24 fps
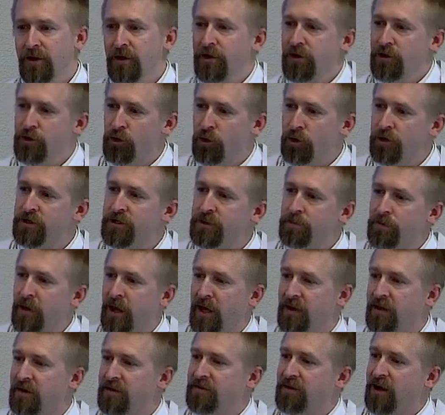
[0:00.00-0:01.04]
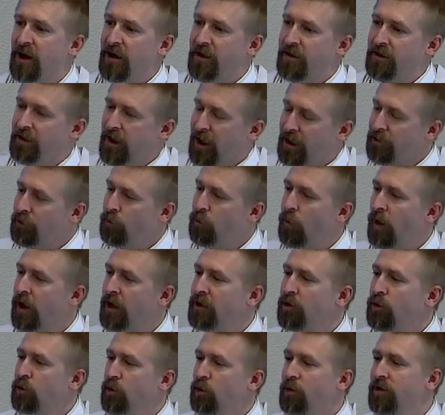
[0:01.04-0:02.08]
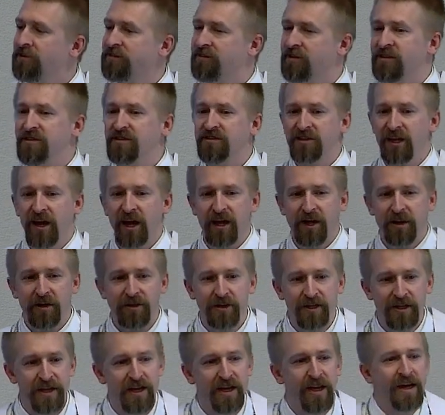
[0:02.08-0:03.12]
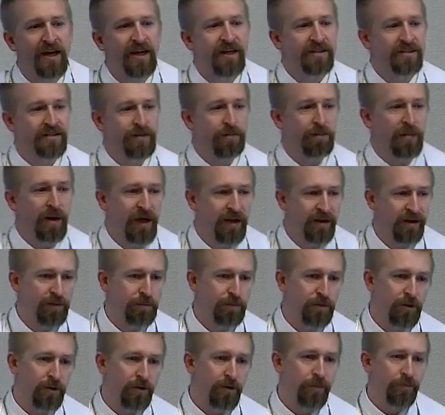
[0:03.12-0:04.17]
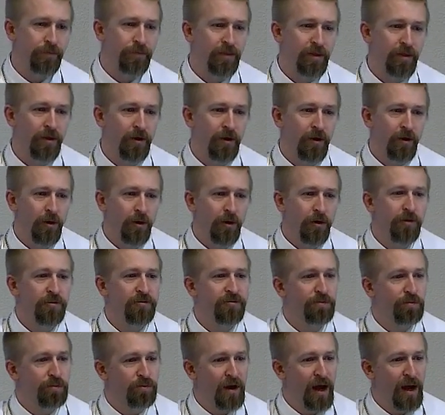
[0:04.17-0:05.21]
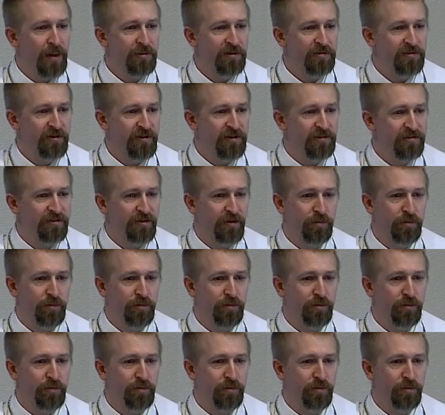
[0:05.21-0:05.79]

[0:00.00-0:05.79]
You're dependent on, on the one who is entirely dependable, whose promises to